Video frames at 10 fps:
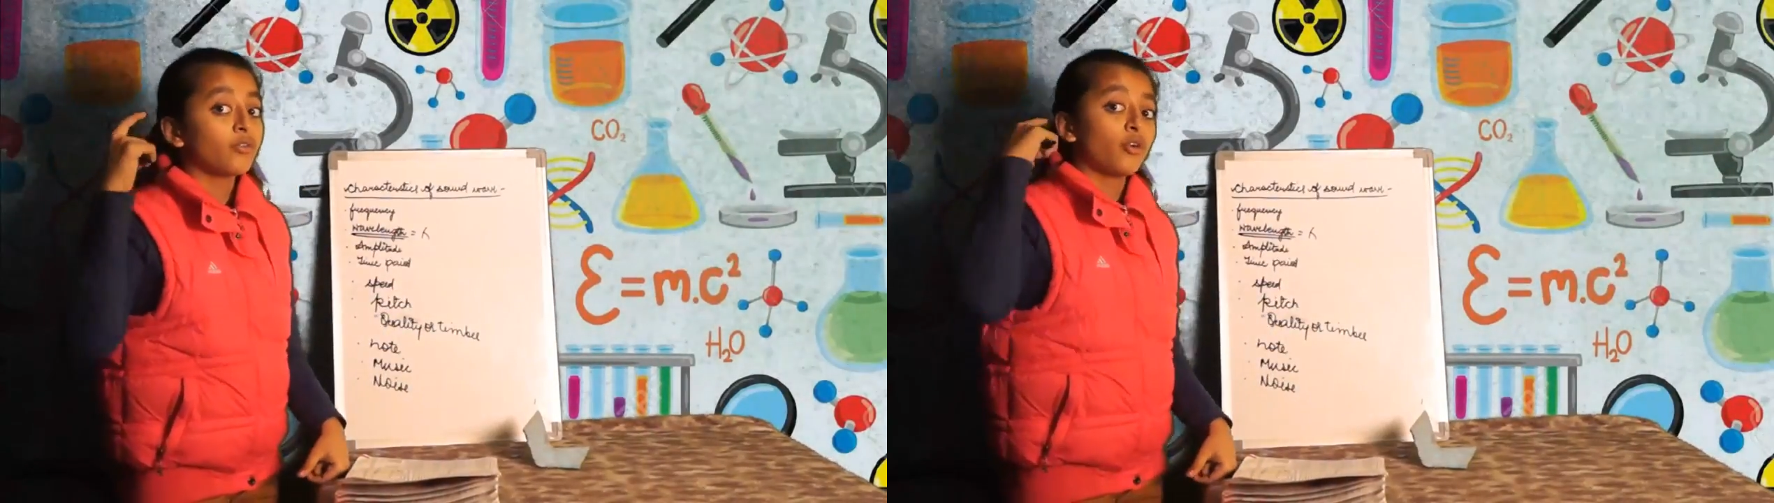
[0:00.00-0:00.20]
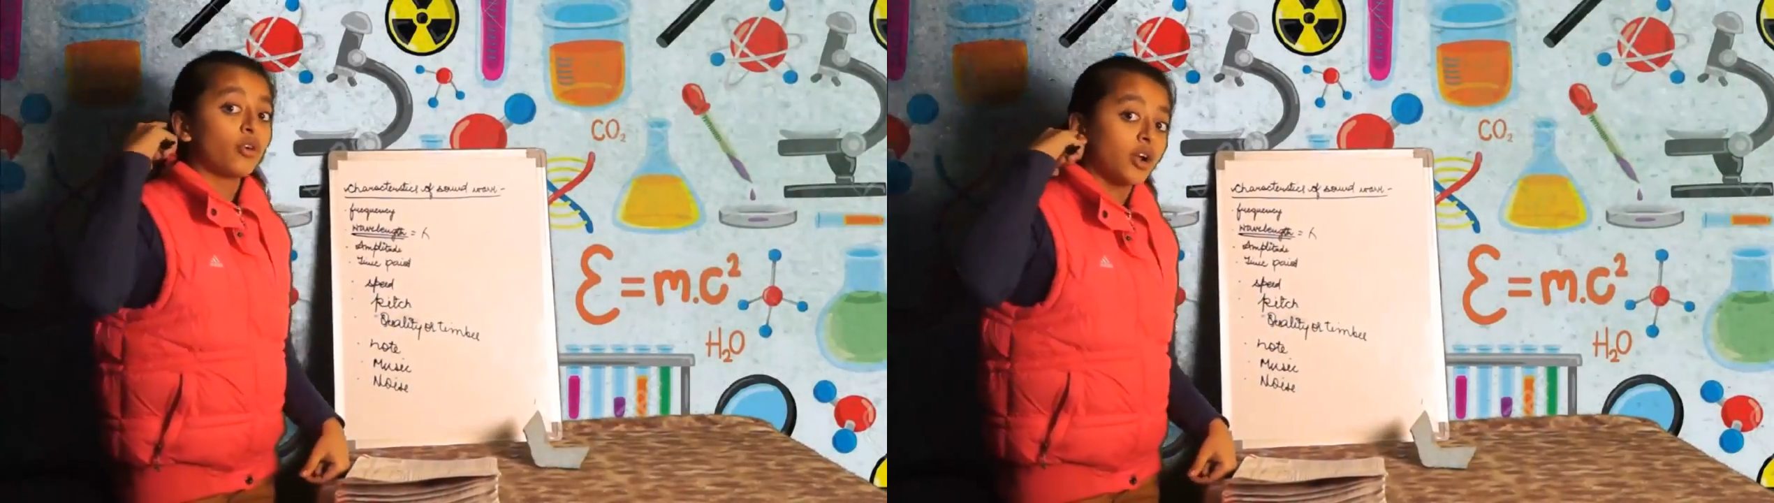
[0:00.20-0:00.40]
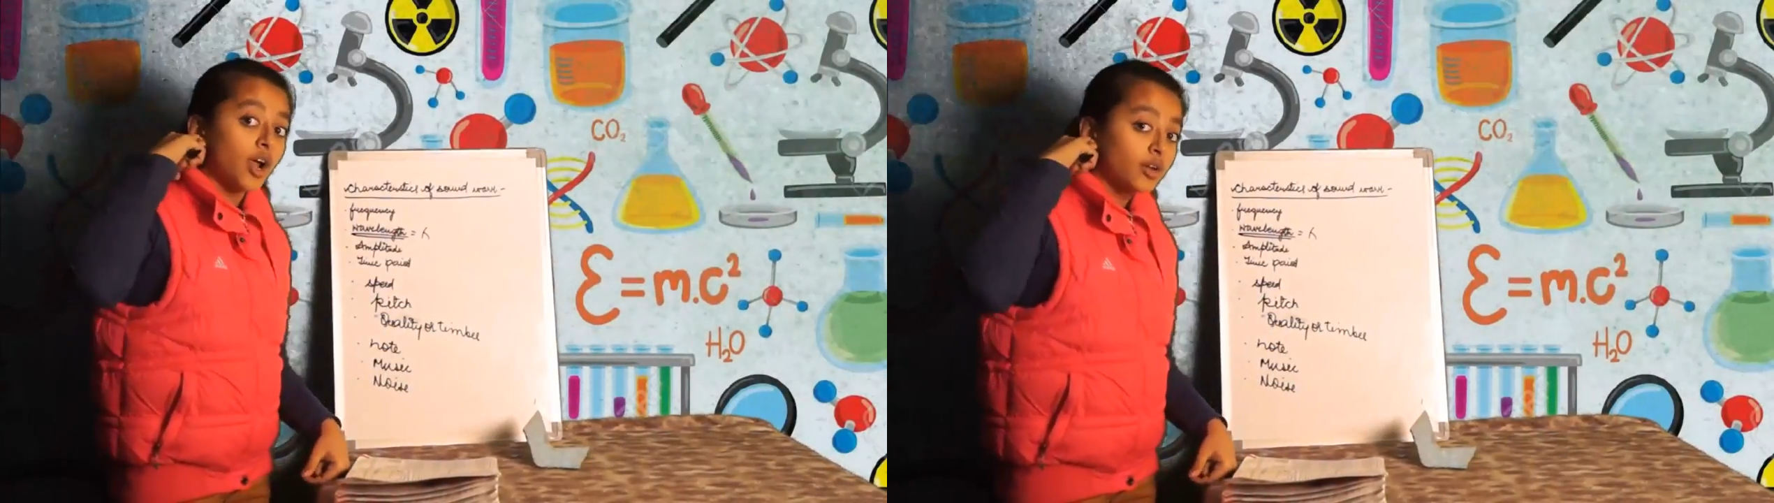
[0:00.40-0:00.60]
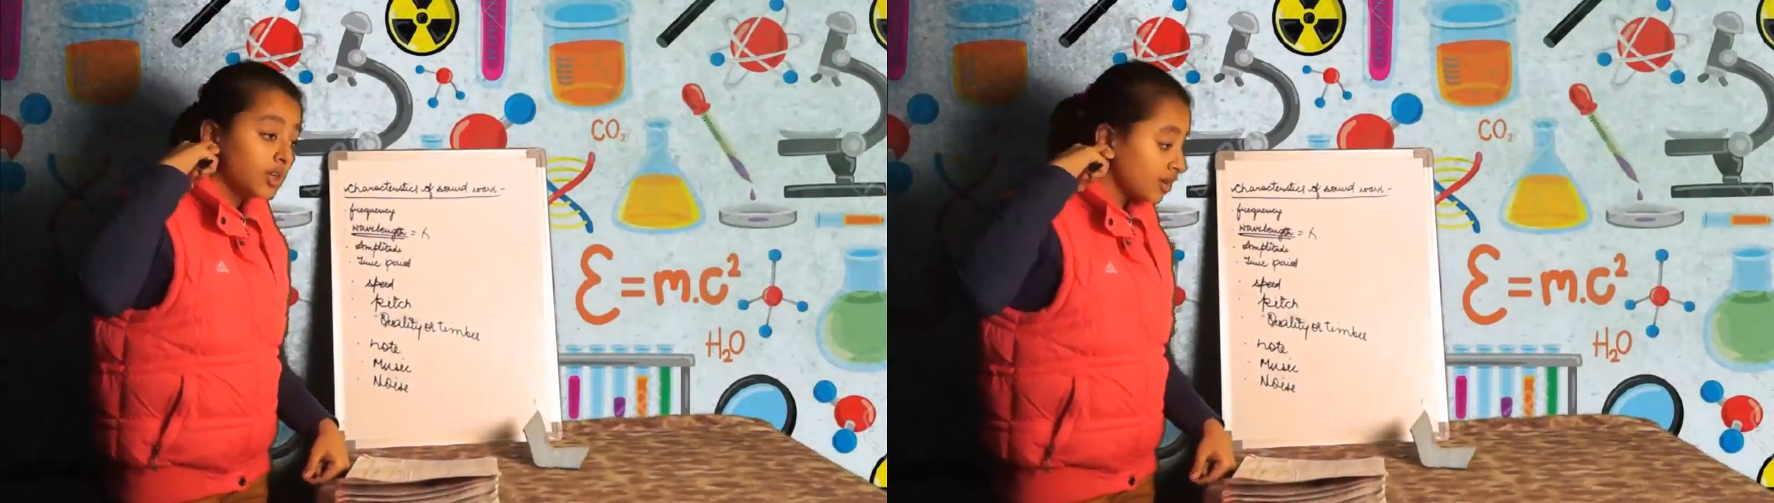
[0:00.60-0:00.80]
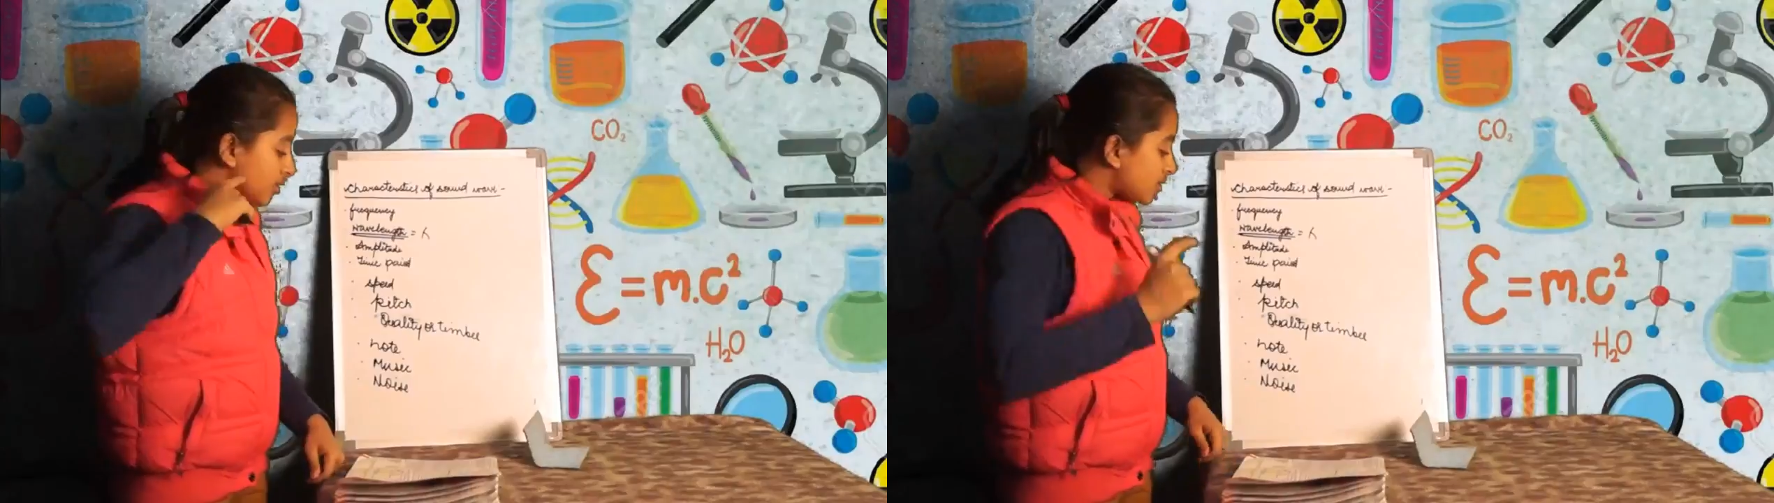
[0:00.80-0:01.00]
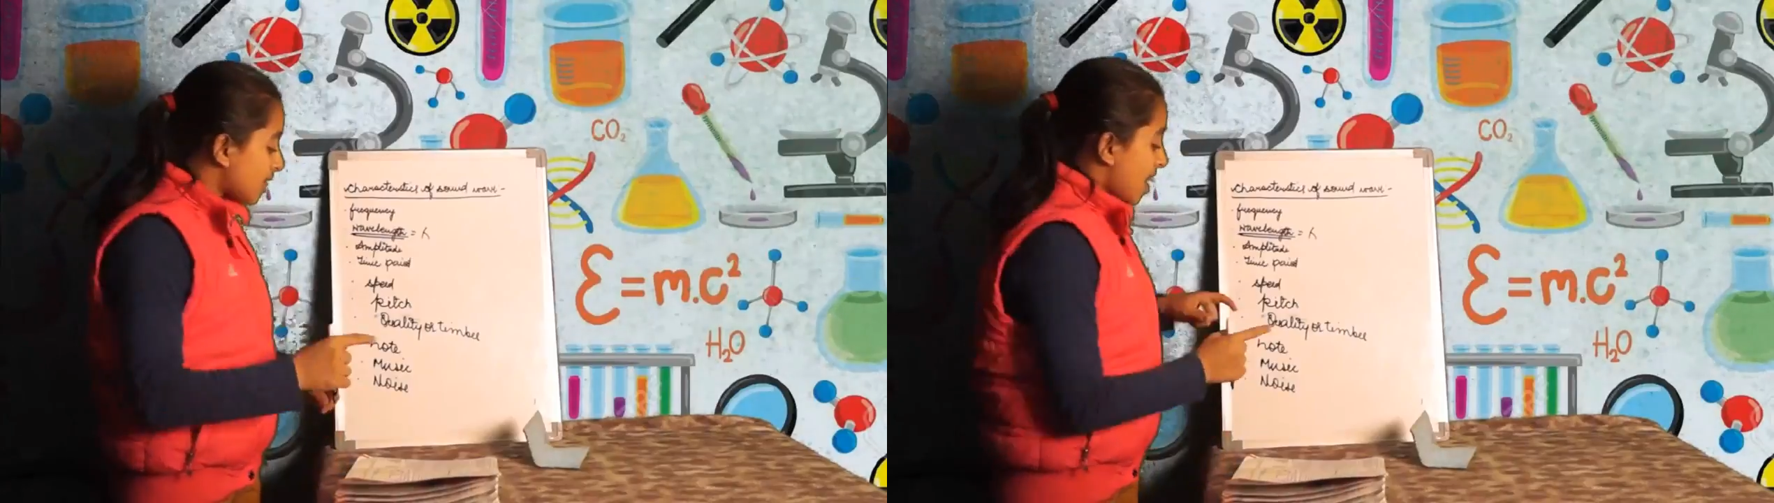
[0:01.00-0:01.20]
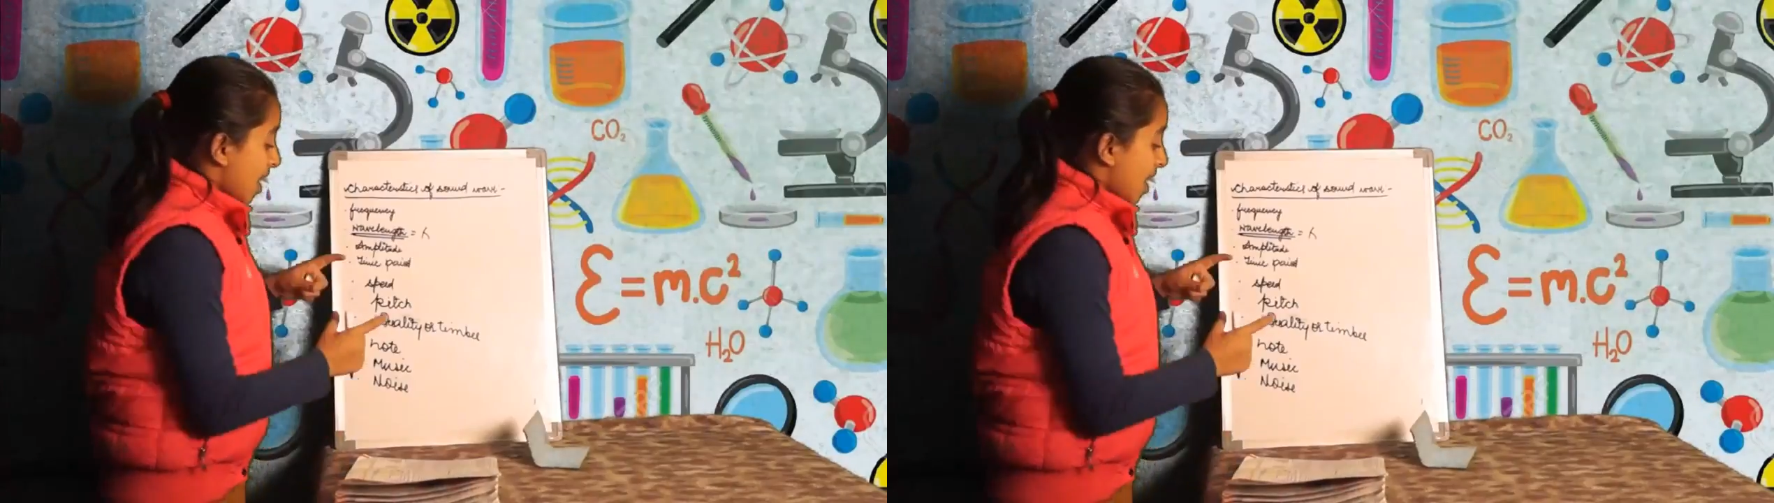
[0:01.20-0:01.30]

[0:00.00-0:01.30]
for our ears,